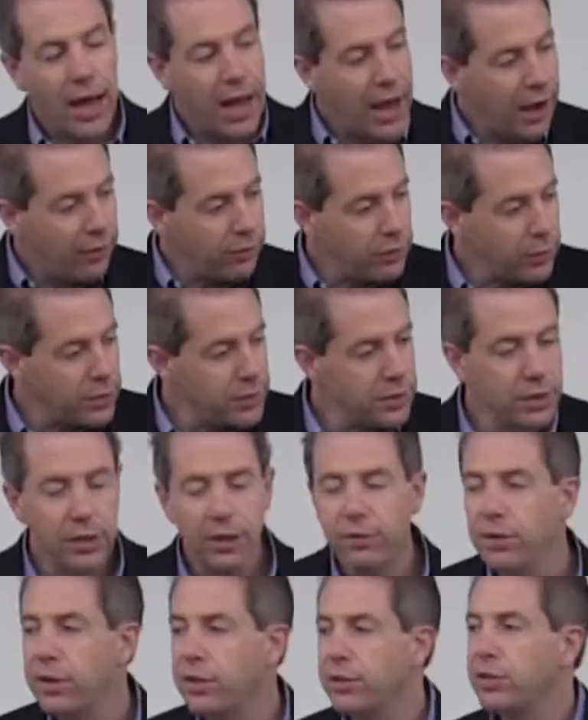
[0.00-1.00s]
After he was
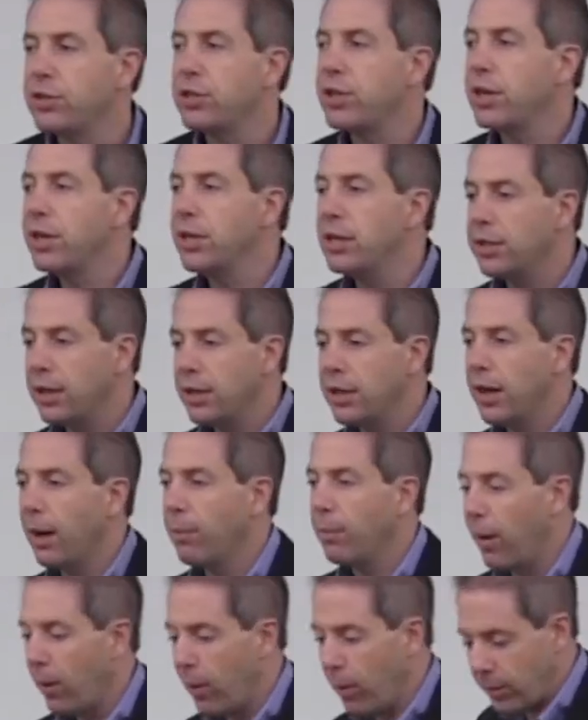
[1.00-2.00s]
delivering his cheese, he'd
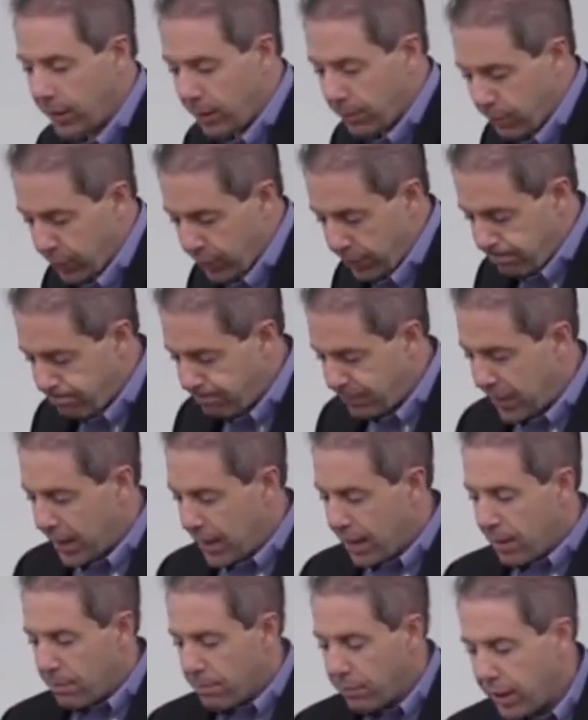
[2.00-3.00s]
come home and he'd put
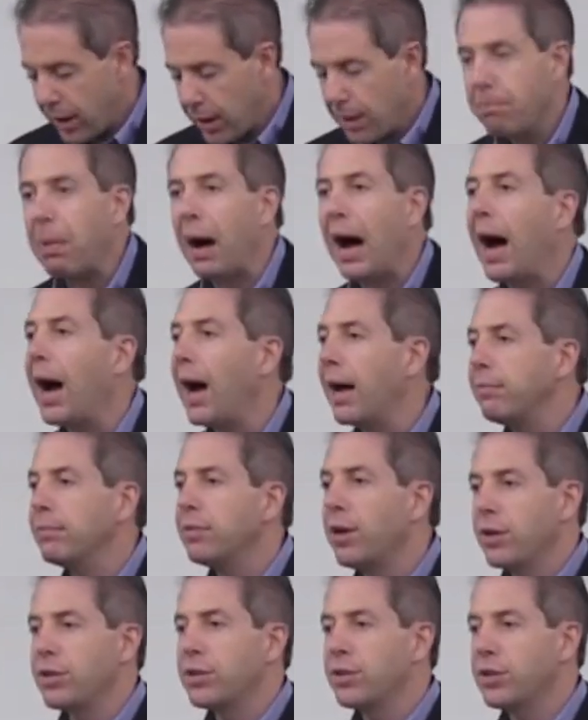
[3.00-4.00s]
out a pot
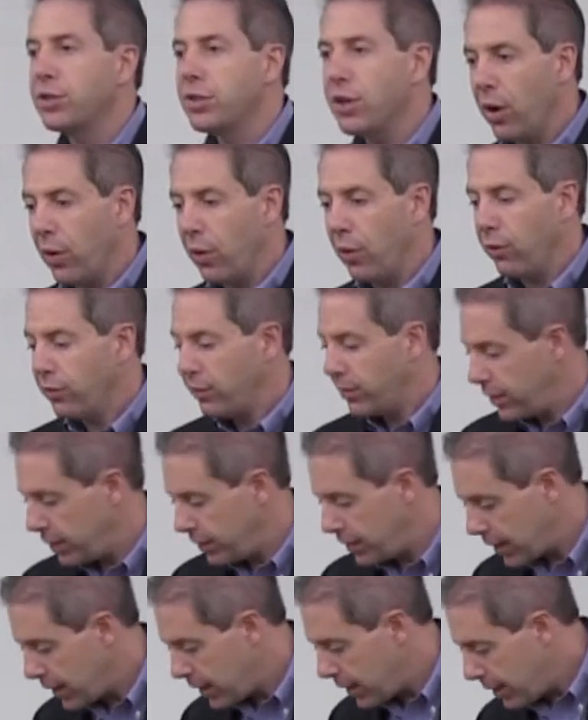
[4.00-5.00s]
on his stove and
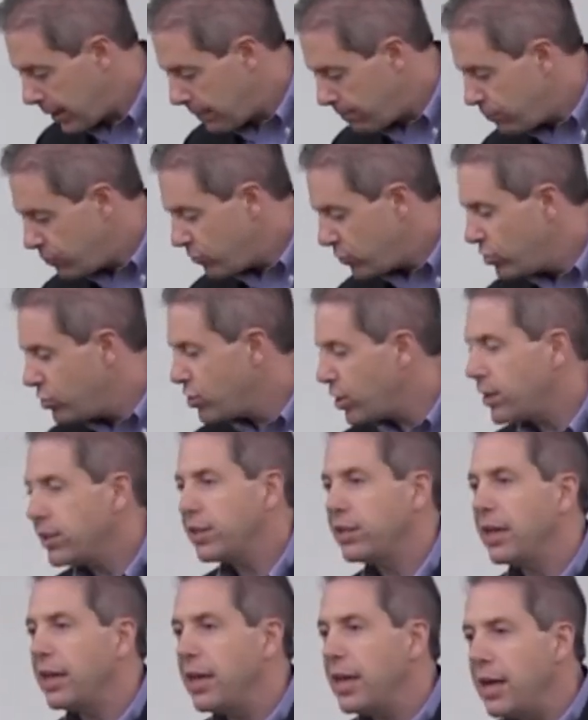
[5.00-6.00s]
he'd
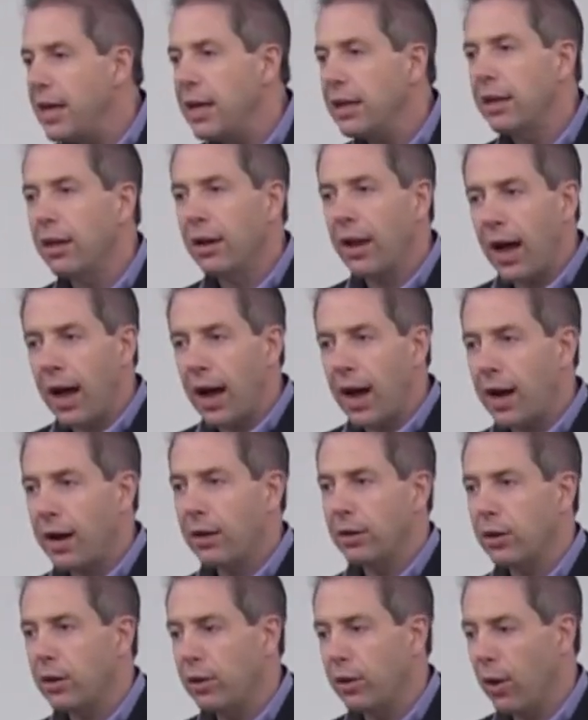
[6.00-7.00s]
adjust the heat a little higher,
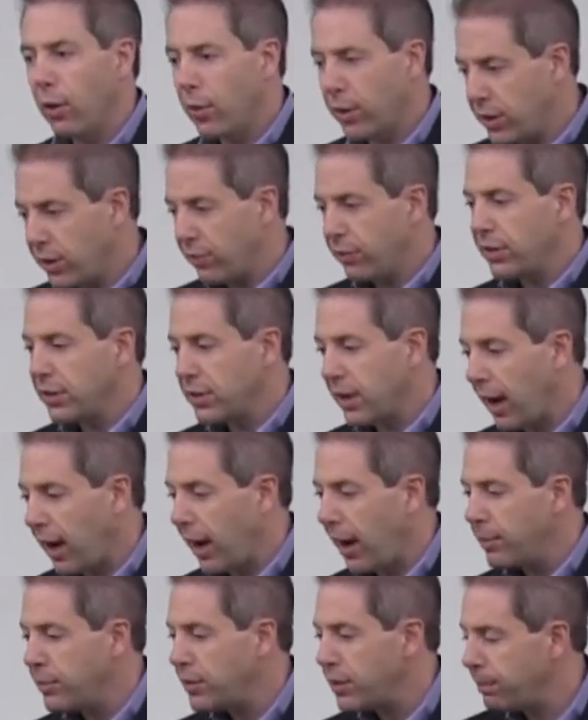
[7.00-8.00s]
a little lower, different
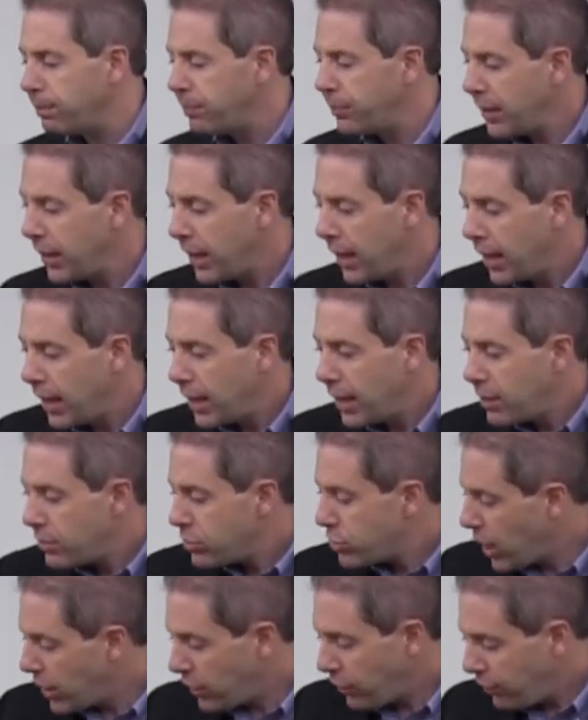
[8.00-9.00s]
times, and
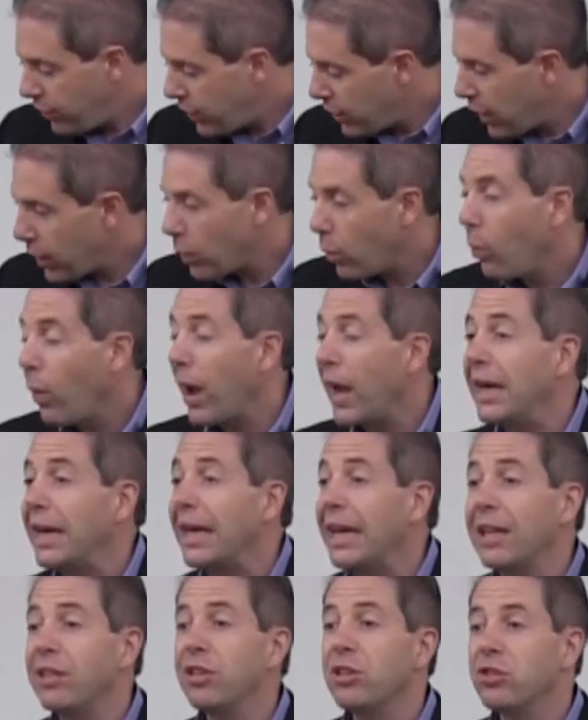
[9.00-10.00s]
trying to figure out a way to
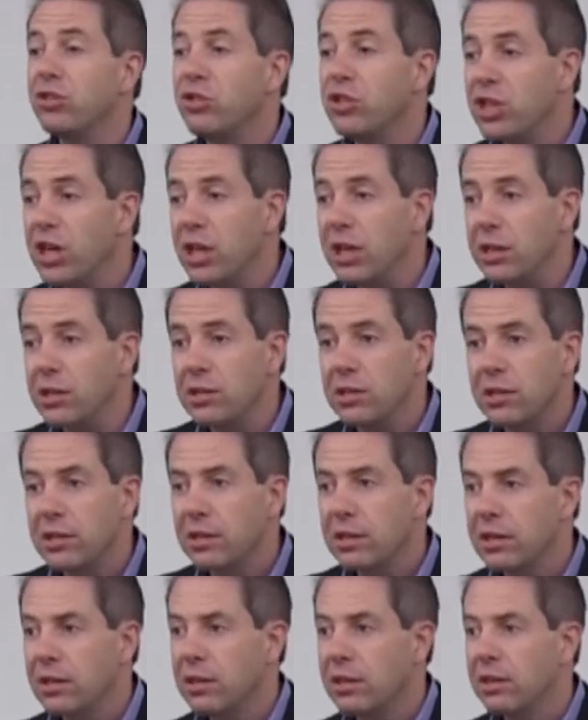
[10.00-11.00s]
get this cheese
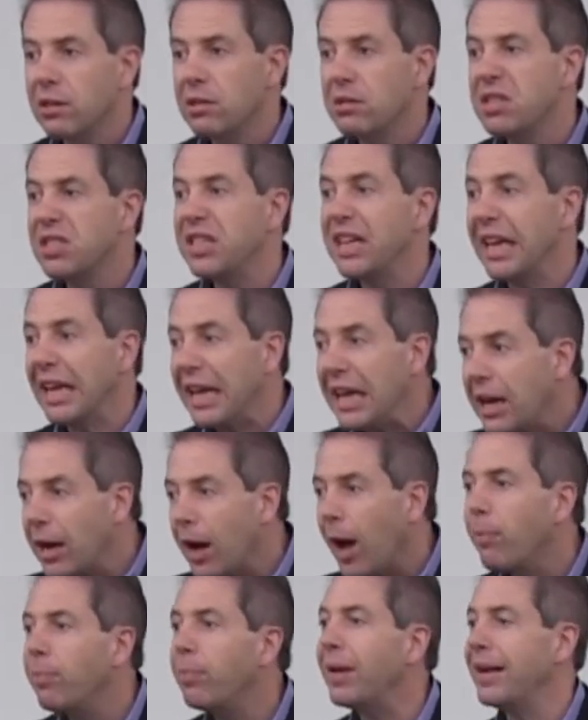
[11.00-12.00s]
to heat
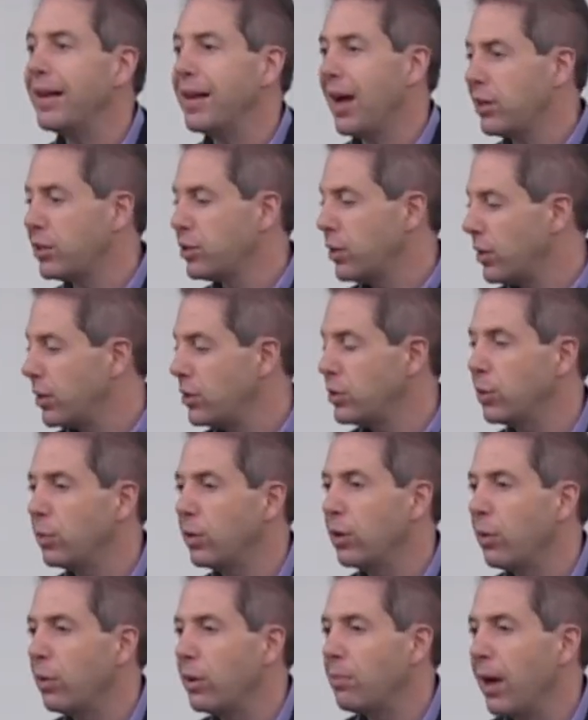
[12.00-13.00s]
up and not turn into a
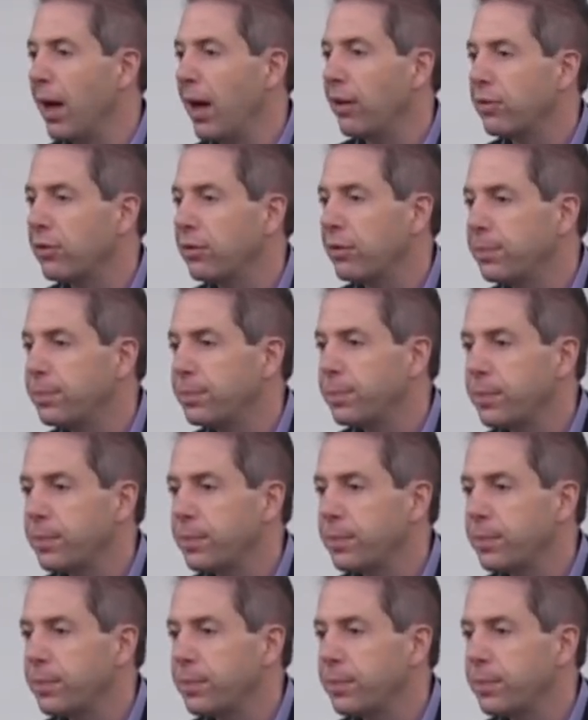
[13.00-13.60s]
gooey mess.